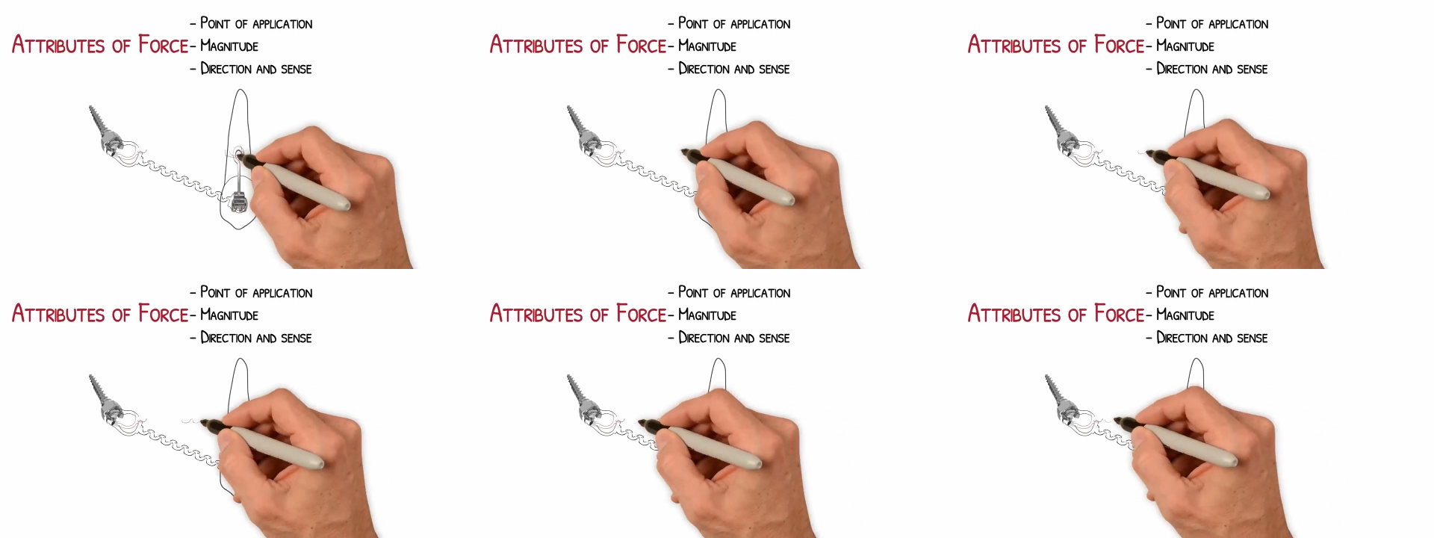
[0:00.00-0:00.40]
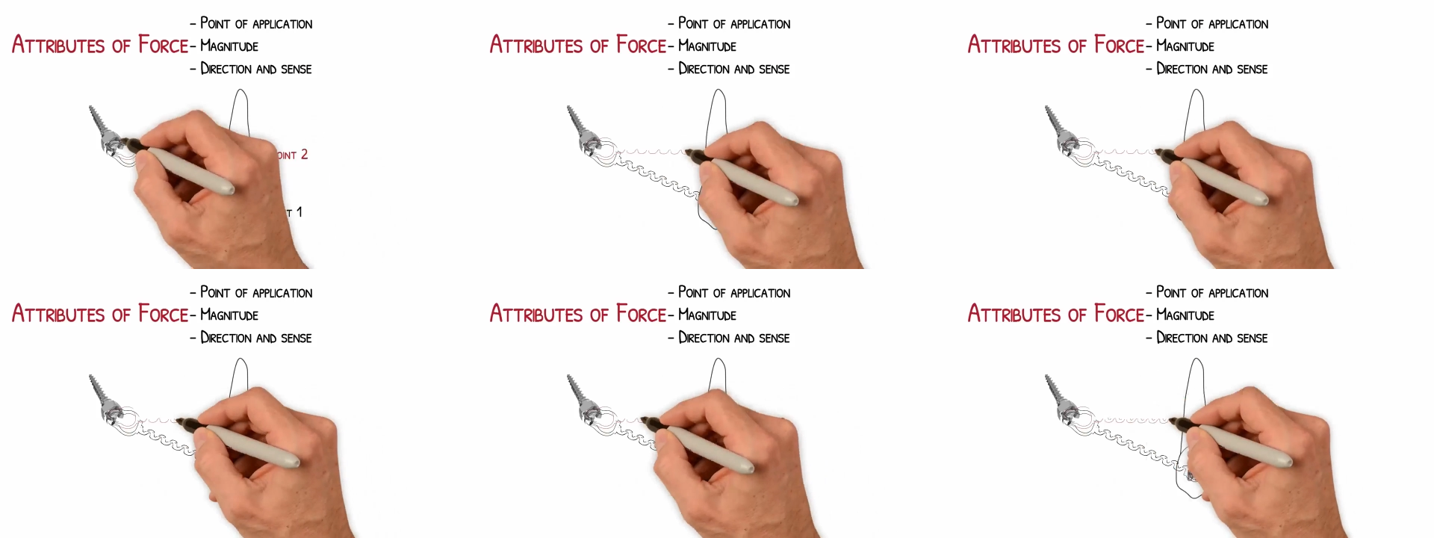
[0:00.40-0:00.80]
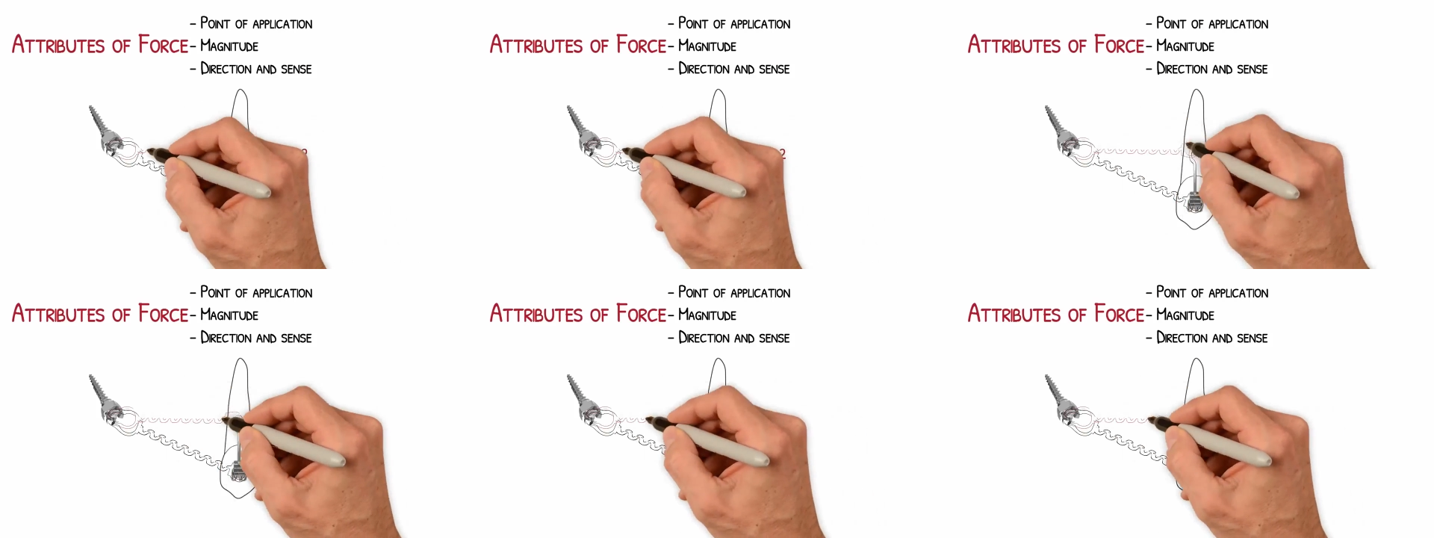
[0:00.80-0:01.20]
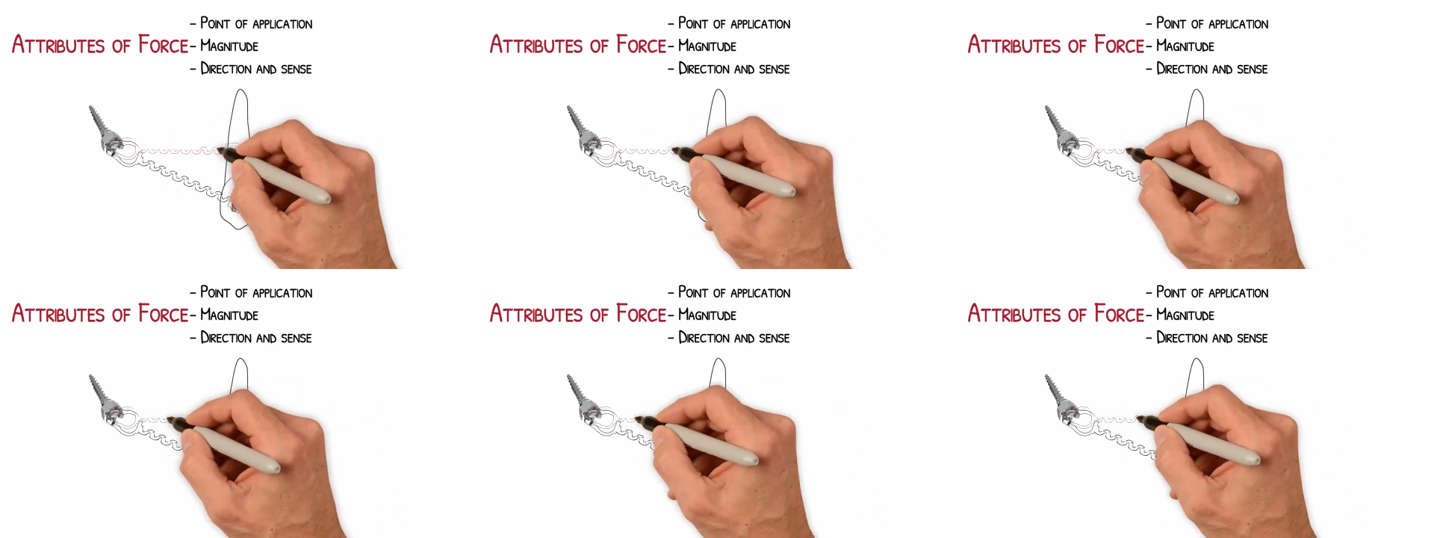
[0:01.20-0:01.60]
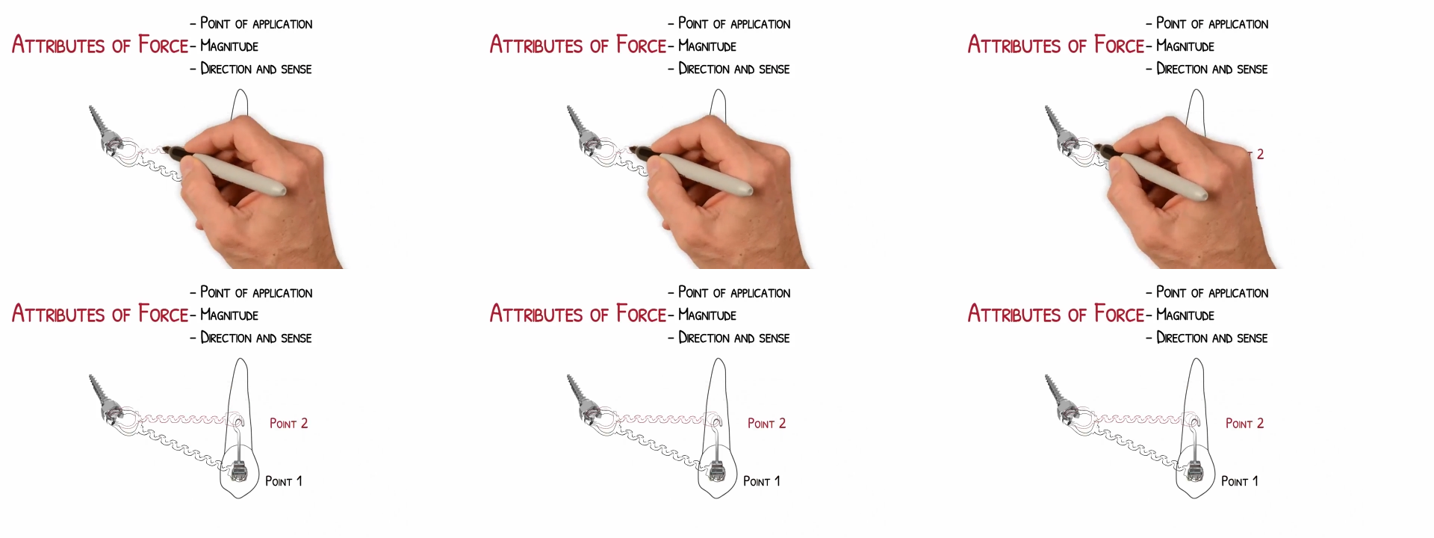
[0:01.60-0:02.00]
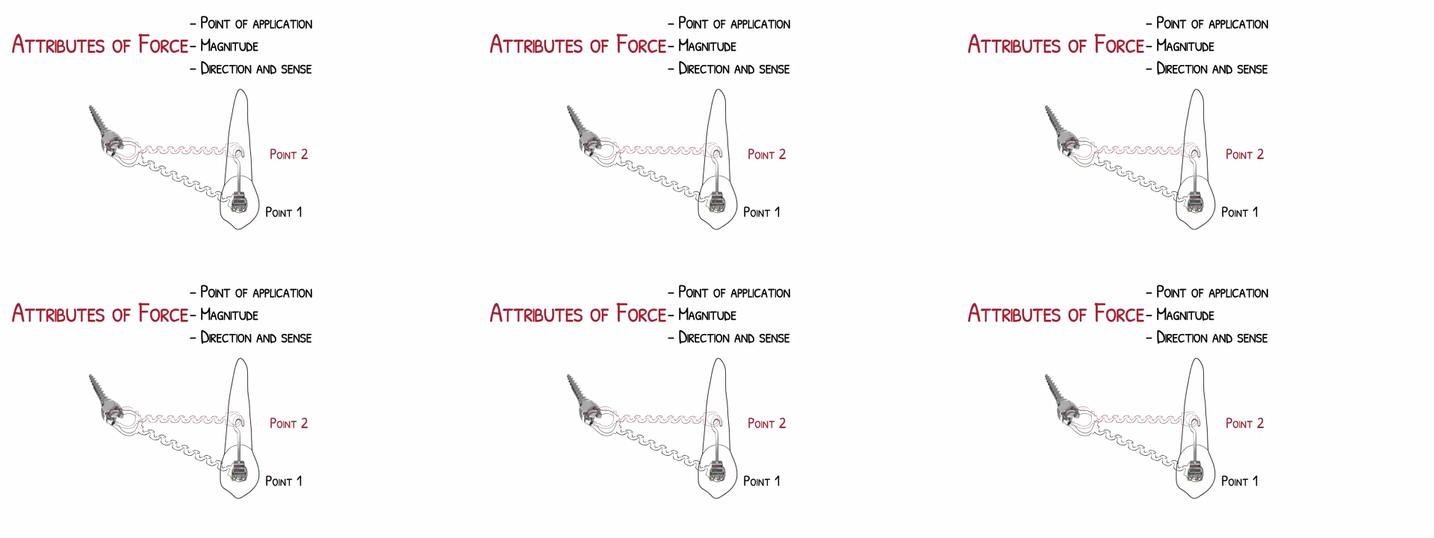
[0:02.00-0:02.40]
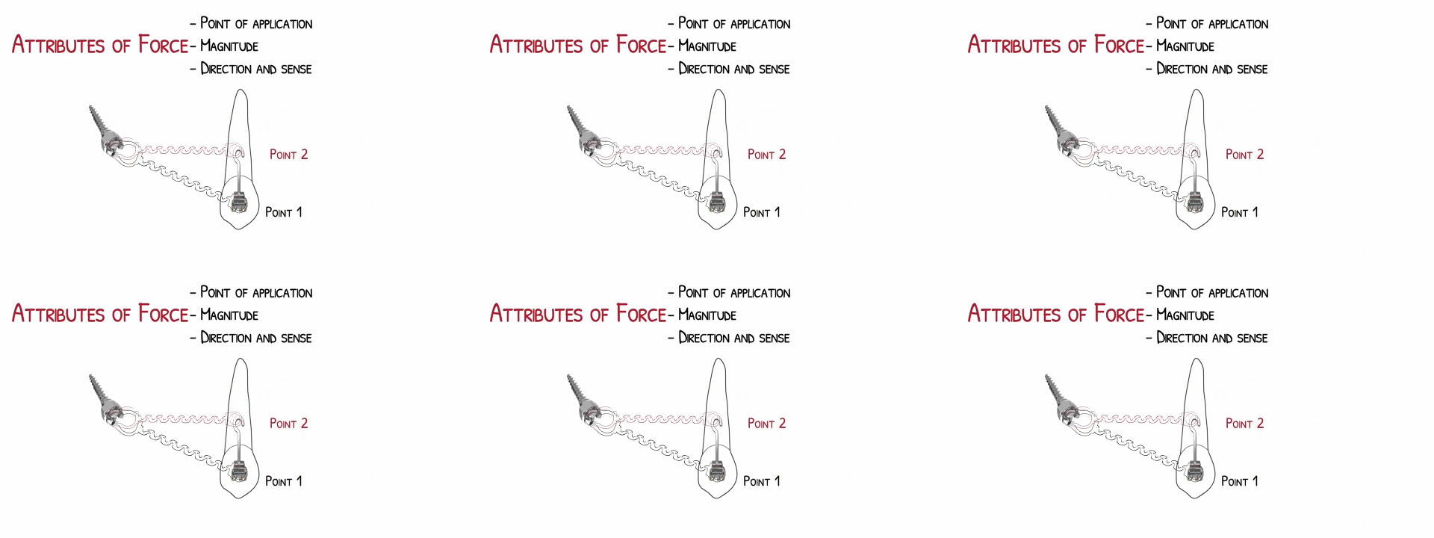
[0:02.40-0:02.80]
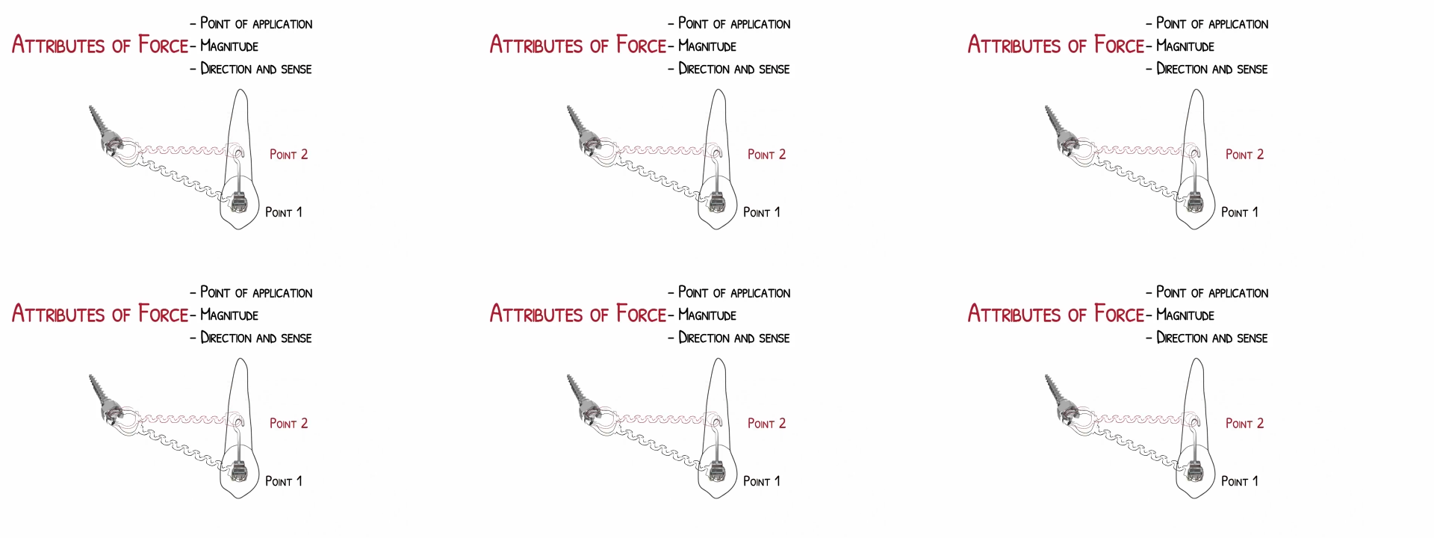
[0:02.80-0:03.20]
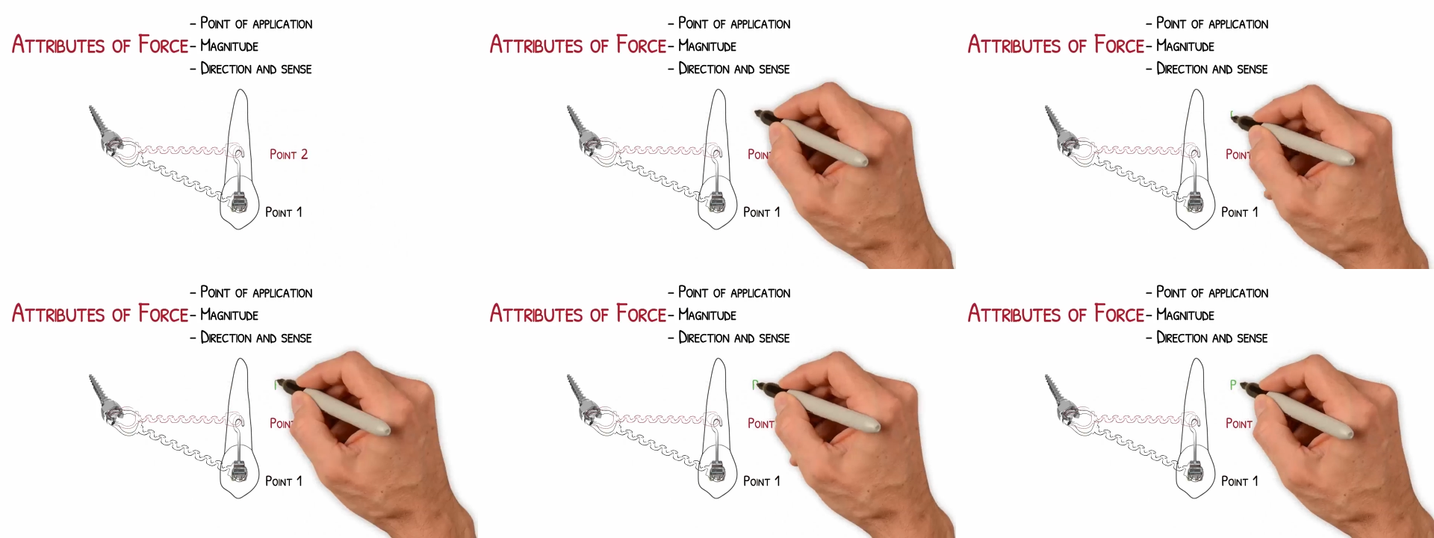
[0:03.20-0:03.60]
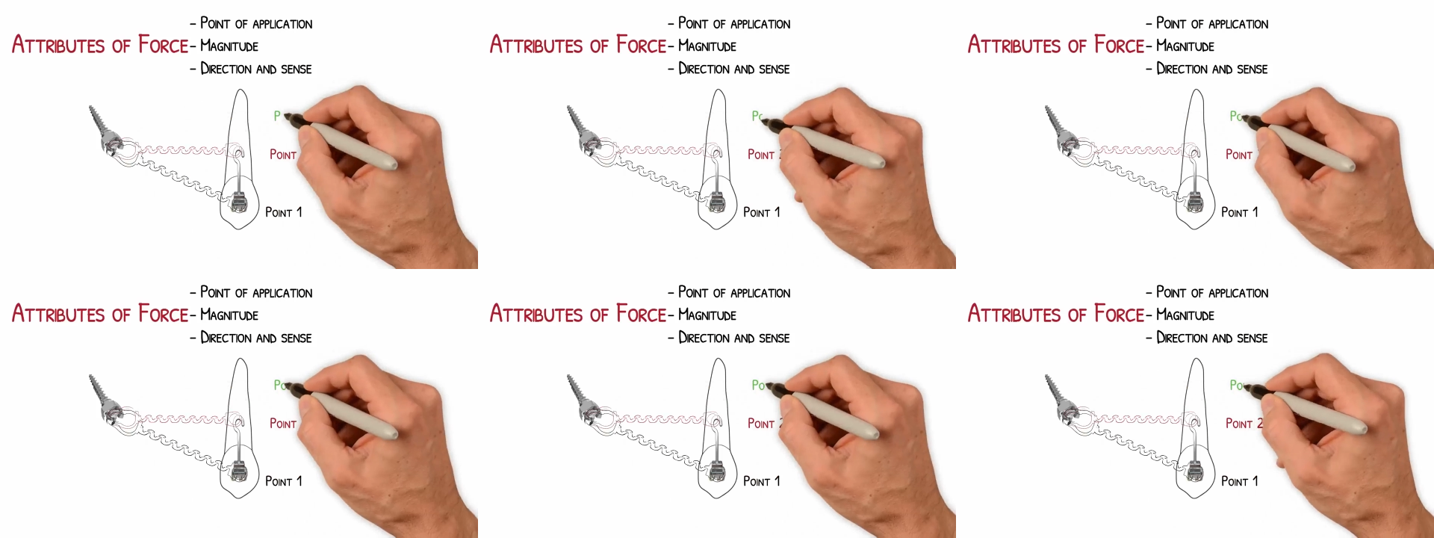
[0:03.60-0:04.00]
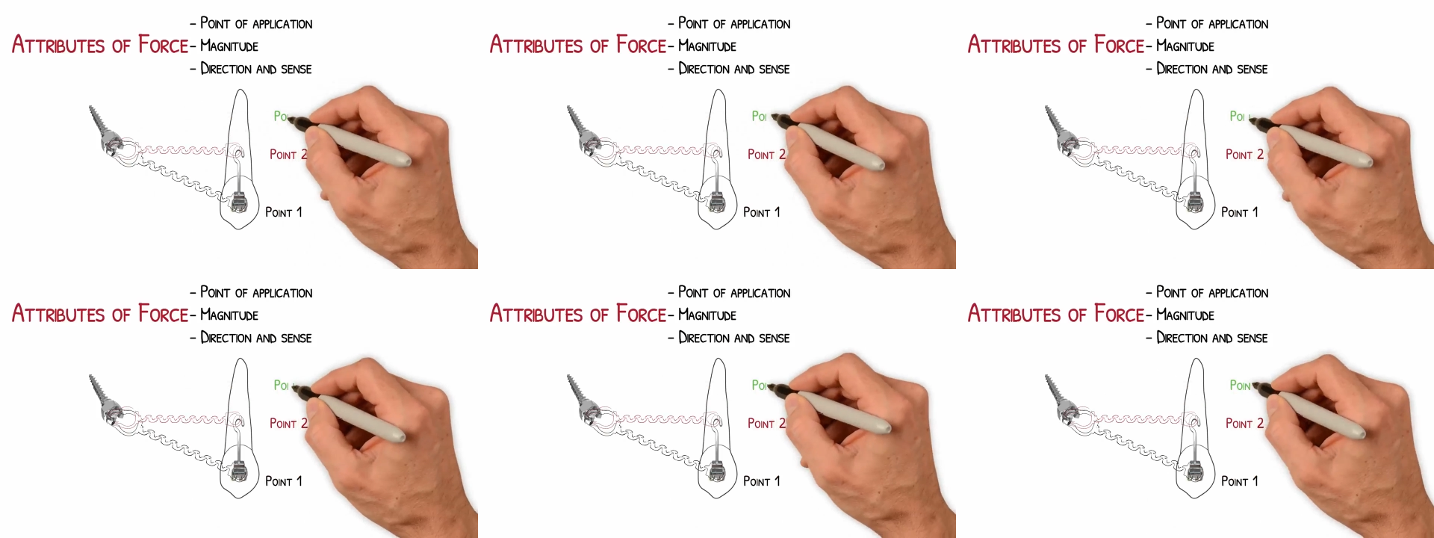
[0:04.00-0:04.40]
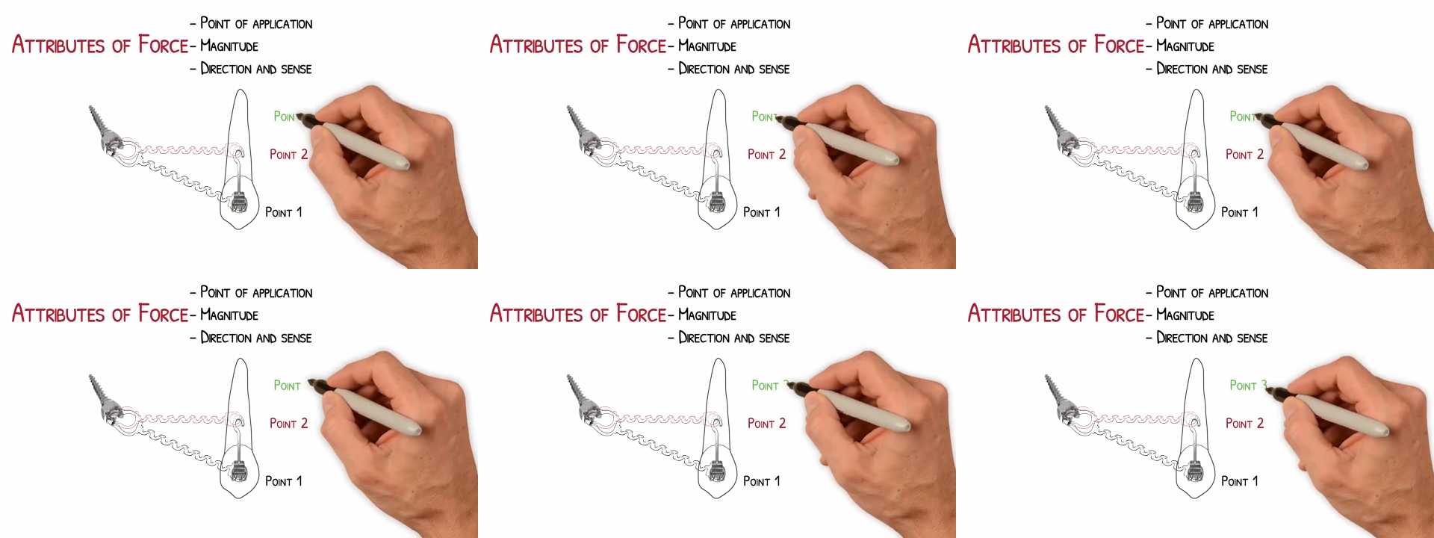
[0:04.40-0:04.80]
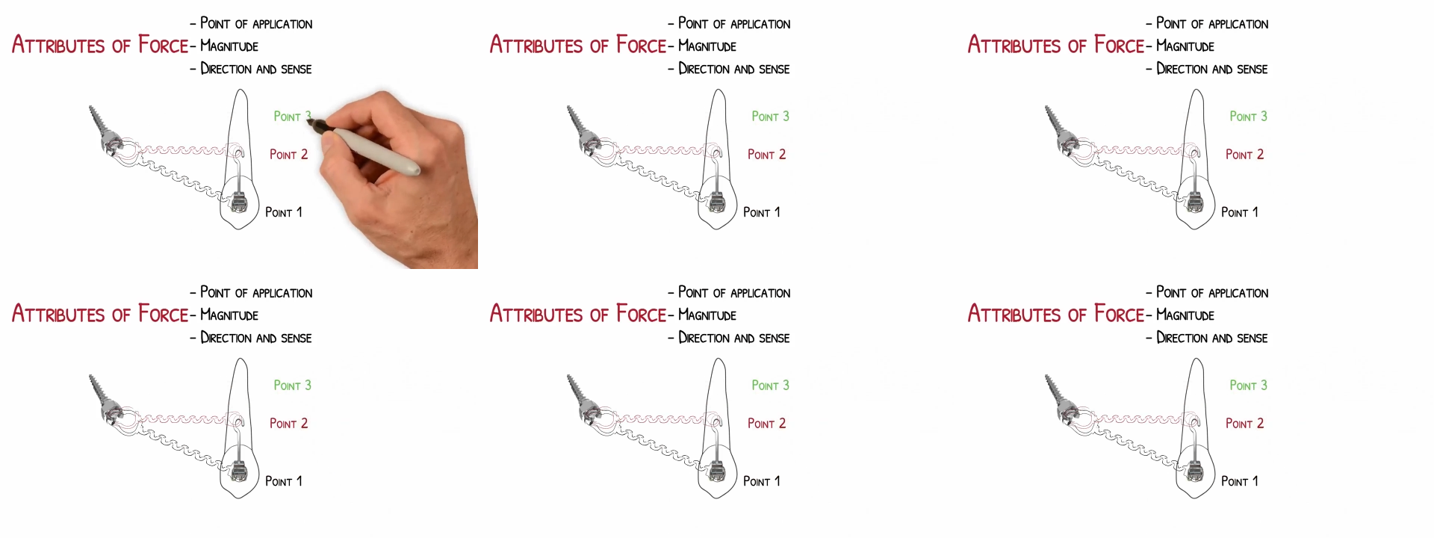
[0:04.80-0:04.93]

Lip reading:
(no speaker visible)